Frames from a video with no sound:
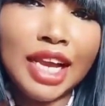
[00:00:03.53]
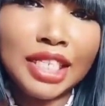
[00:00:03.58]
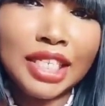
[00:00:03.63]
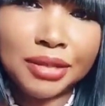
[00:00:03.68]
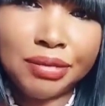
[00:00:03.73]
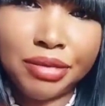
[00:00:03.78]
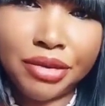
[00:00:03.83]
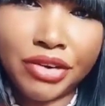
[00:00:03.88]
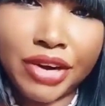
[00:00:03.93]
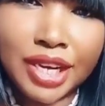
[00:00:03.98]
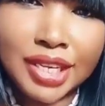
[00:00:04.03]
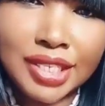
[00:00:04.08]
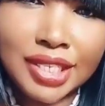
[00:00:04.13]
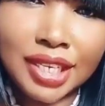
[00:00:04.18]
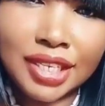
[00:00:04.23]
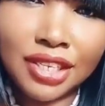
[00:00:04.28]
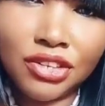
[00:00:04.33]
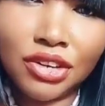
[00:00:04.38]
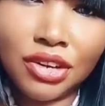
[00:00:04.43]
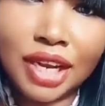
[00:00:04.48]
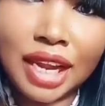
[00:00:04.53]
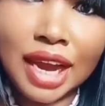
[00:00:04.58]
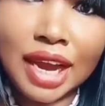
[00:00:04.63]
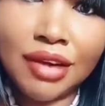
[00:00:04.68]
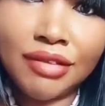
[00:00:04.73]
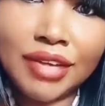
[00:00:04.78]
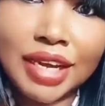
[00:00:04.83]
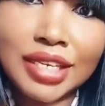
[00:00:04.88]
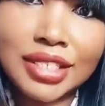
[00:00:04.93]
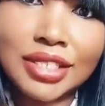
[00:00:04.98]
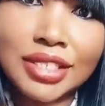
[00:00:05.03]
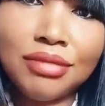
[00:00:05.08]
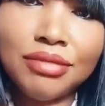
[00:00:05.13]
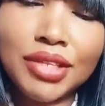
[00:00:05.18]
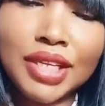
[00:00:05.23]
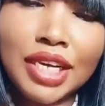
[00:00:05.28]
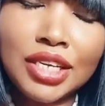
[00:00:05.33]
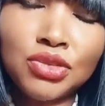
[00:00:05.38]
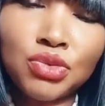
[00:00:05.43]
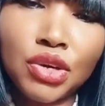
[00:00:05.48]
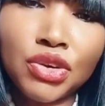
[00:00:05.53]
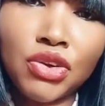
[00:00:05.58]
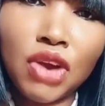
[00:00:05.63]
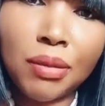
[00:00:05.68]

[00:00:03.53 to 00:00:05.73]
experienced in your life that sometimes when